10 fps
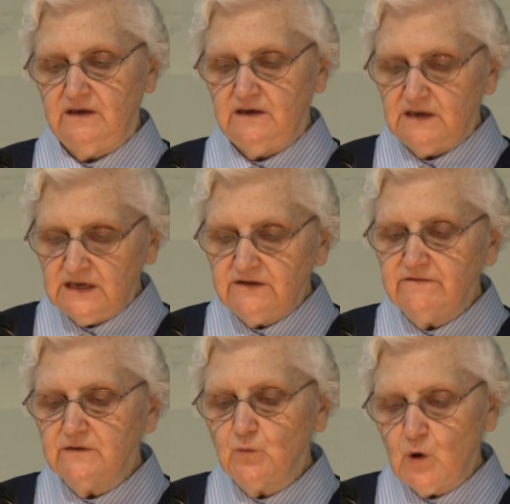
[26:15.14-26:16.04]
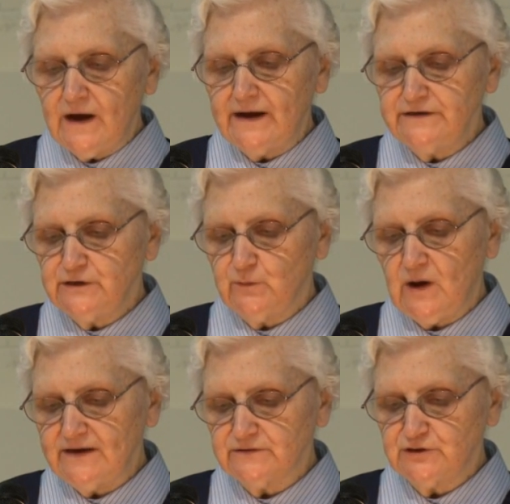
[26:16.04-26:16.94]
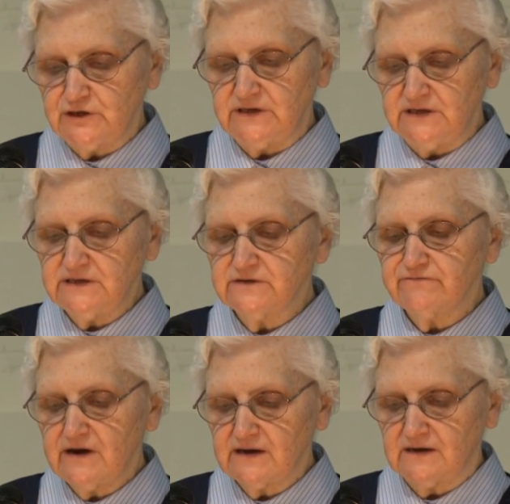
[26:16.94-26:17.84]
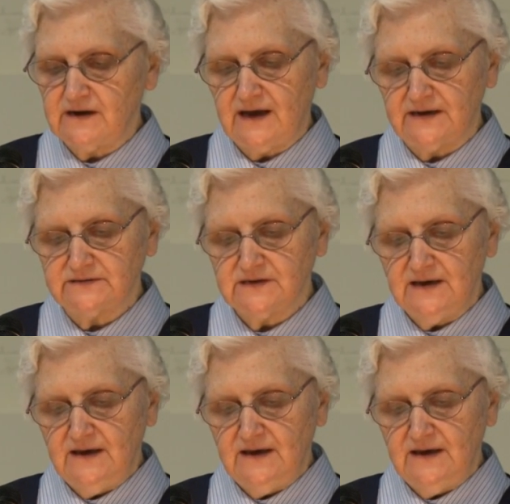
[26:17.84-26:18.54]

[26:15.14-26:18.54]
even while she is recognized